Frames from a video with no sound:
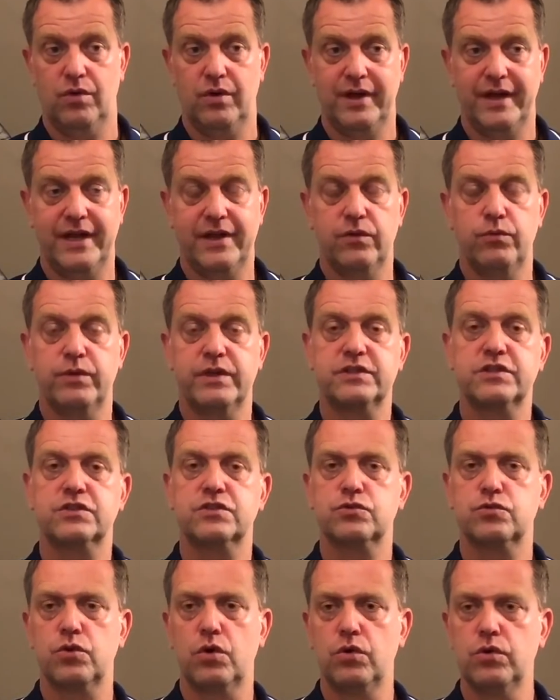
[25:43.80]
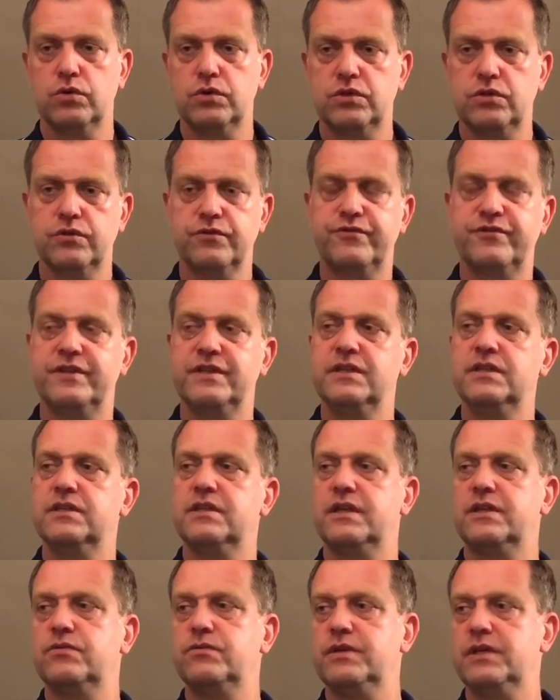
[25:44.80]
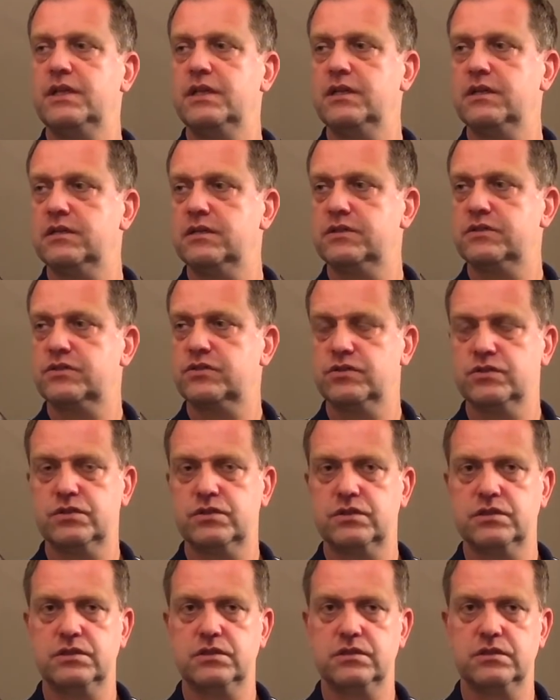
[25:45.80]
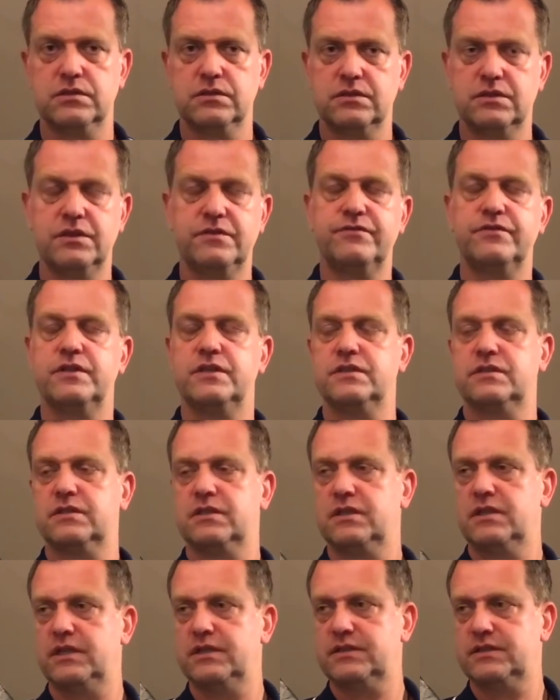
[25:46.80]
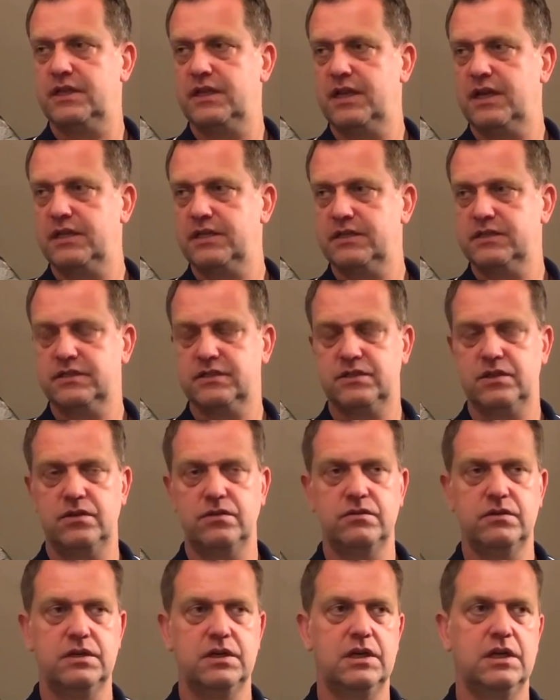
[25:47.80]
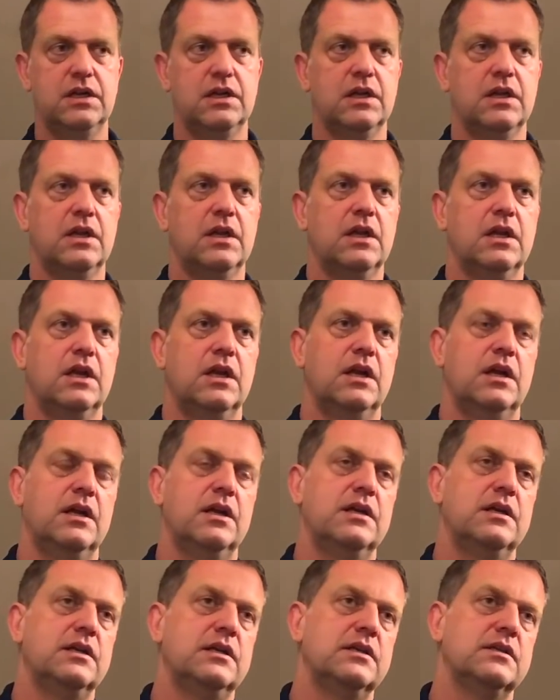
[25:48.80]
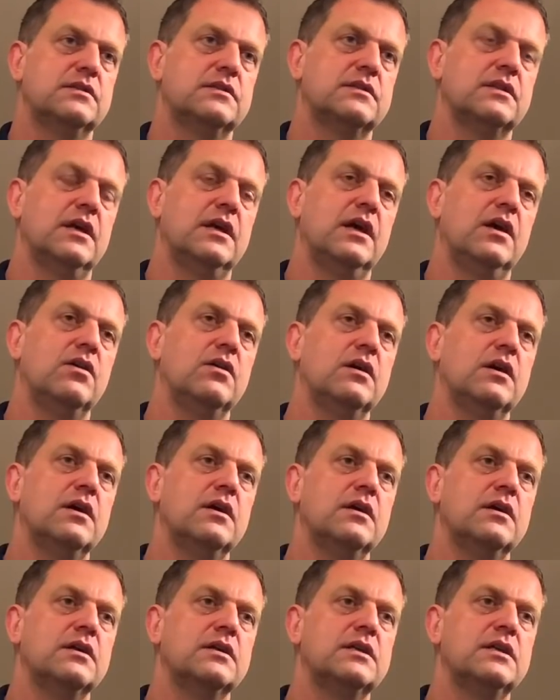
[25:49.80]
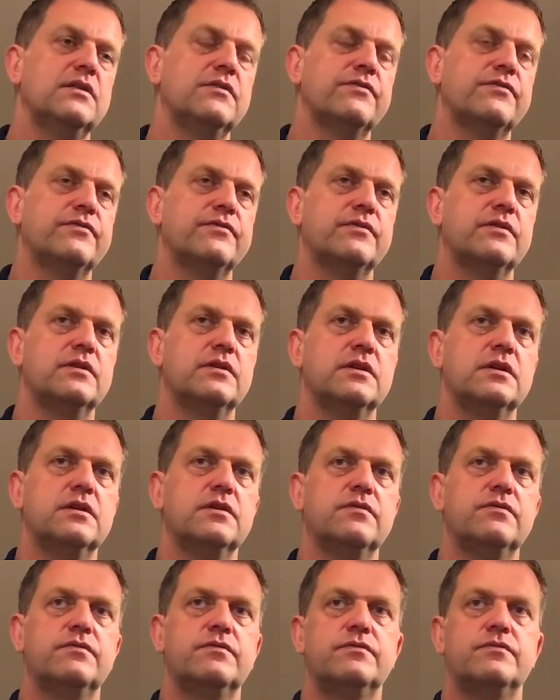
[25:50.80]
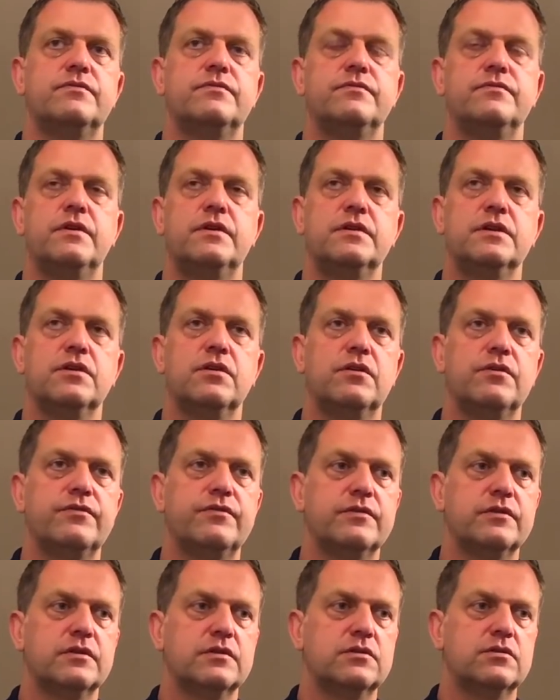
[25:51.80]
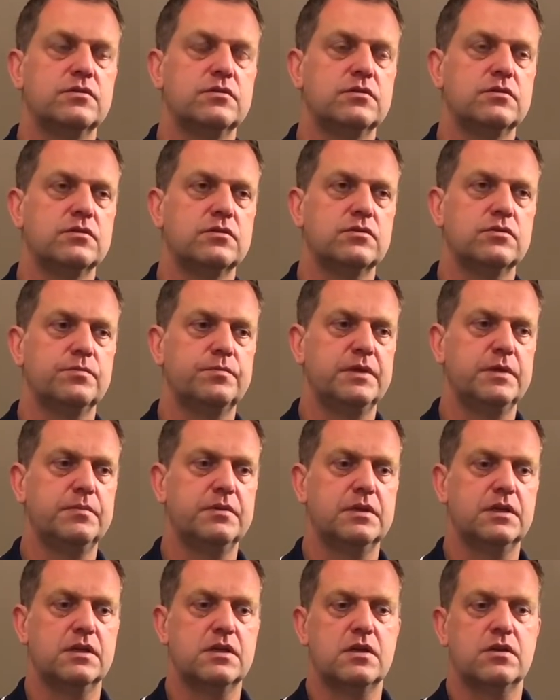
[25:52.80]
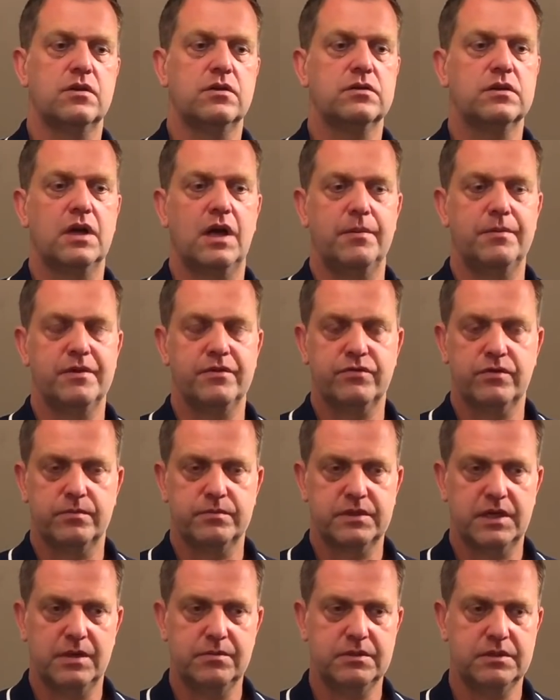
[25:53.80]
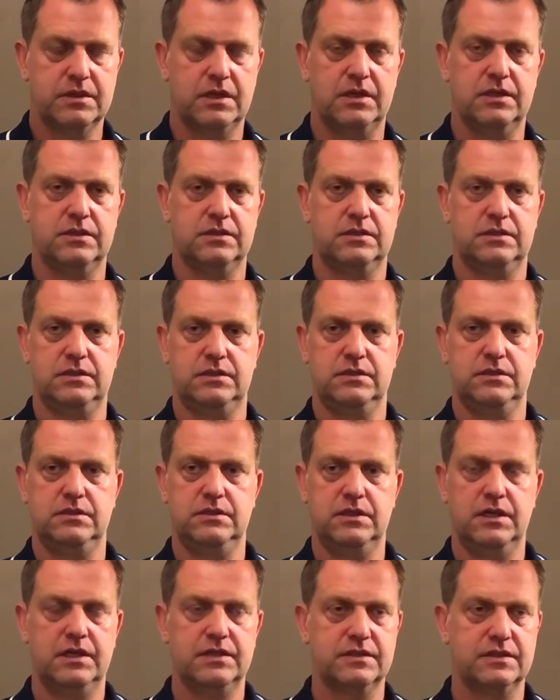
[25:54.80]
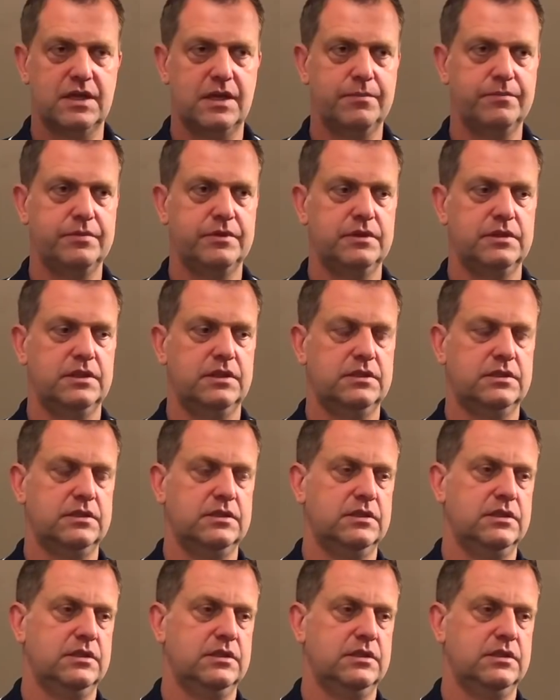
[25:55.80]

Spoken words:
in which stroke you feel then really a certain difference, let's say like this. So I give very often to people that are not coming from table tennis the example that